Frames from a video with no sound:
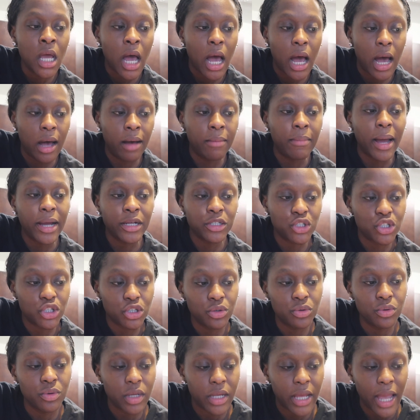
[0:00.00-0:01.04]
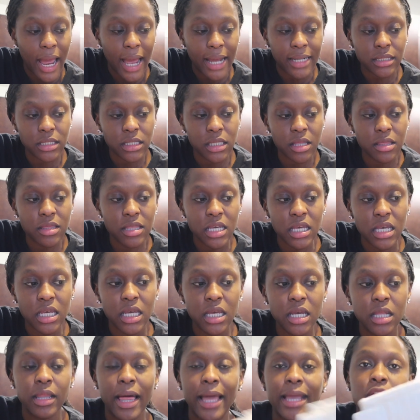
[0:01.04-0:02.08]
Um, I do get
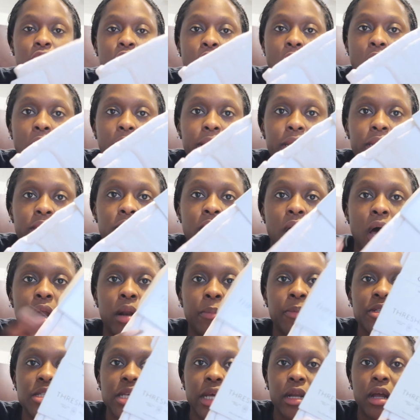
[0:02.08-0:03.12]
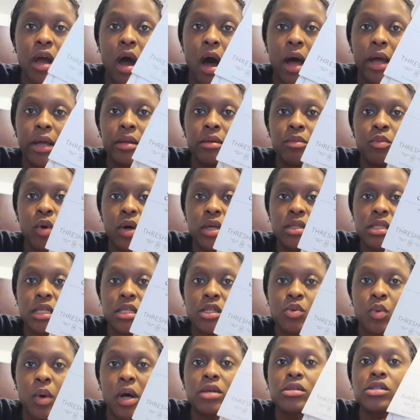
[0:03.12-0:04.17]
the like cotton, 100% cotton ones
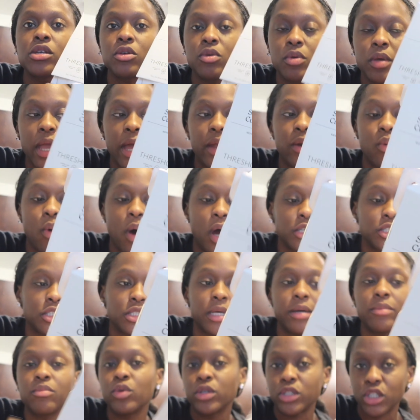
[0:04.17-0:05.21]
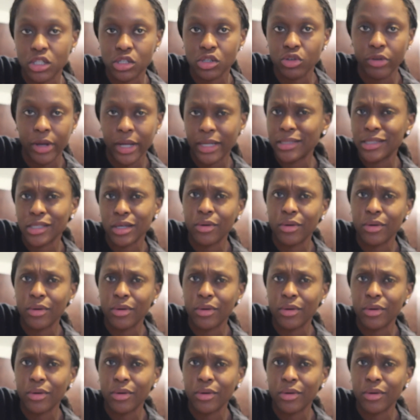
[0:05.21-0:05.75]
as well, so you can wash them, which is great.